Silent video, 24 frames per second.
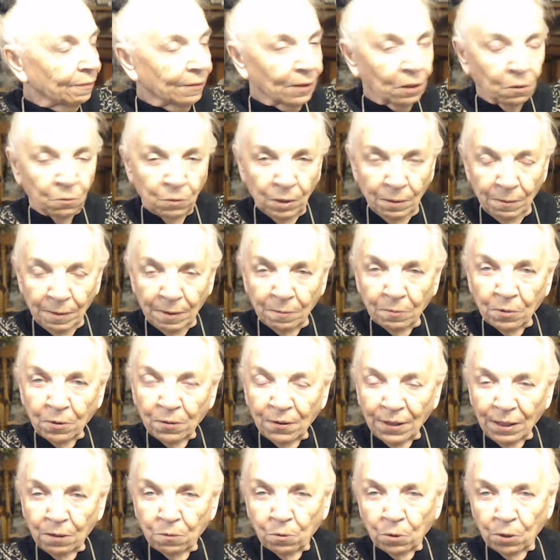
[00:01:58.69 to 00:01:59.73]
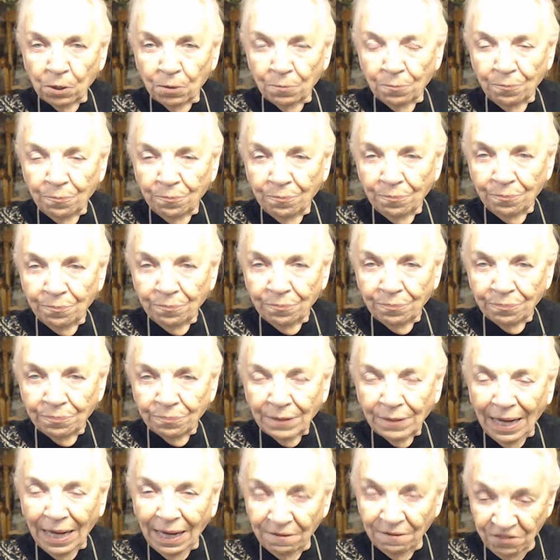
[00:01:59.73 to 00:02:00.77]
Remember, they were
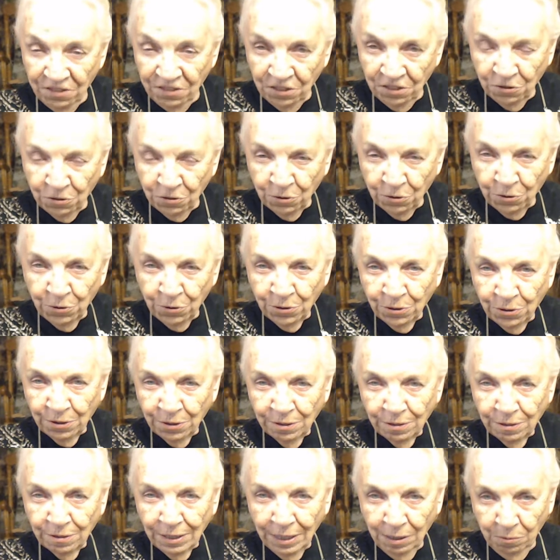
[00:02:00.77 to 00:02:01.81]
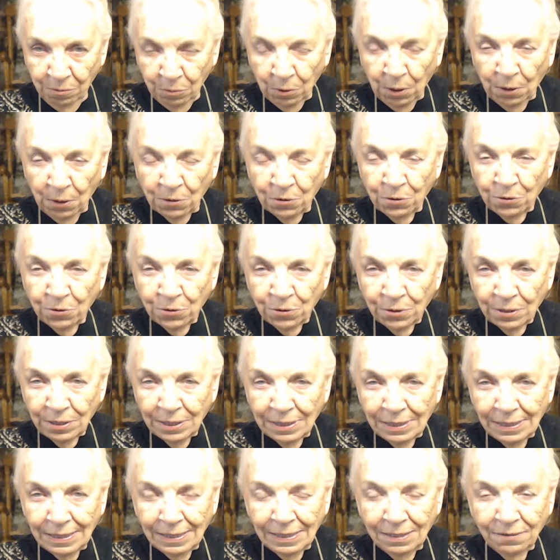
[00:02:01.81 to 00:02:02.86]
half-sisters and brothers.
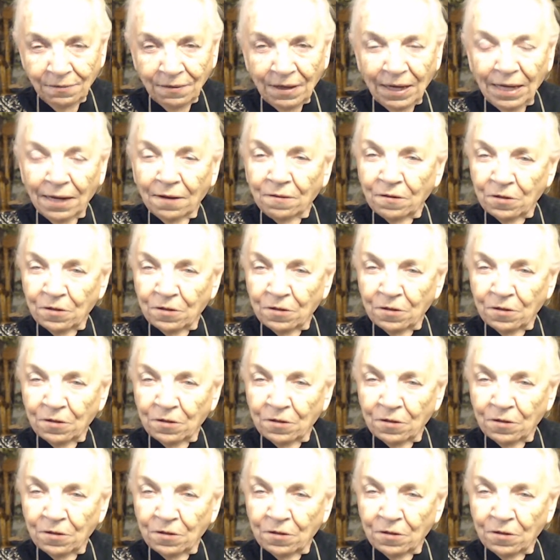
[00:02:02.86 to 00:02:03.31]
They had the